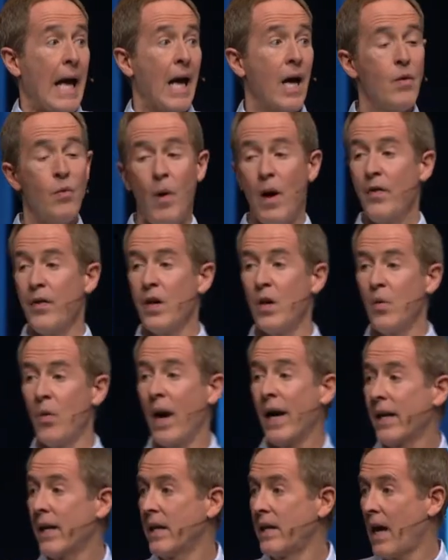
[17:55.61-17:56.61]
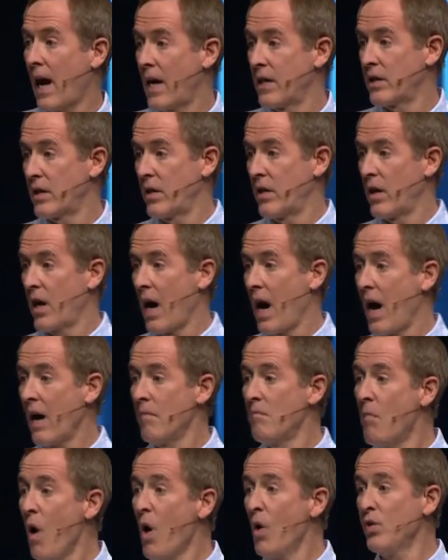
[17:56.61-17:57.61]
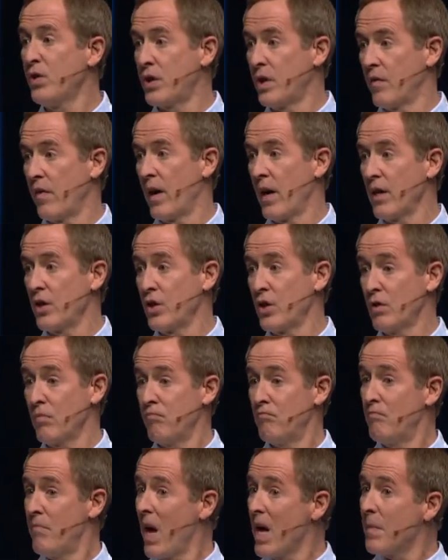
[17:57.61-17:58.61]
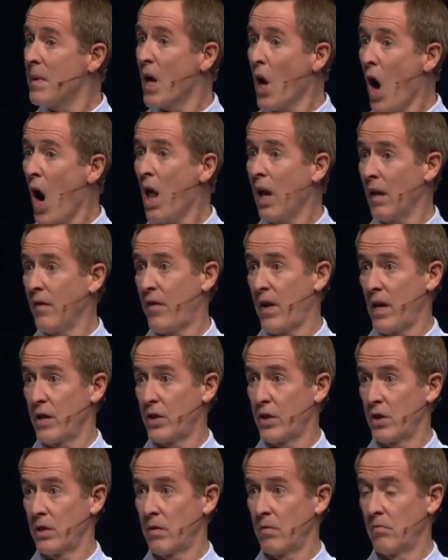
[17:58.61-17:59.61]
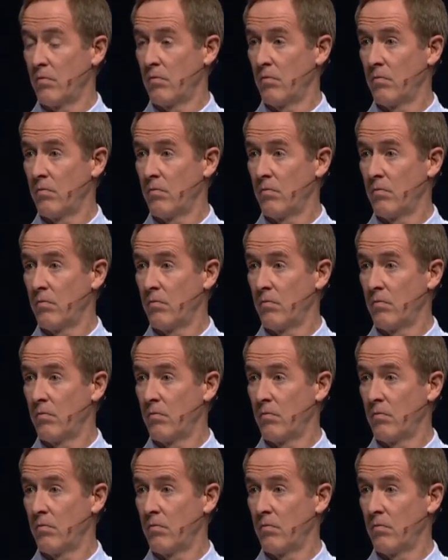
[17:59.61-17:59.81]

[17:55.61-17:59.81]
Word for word: And whether you recognize it or not, most of us, maybe all of us,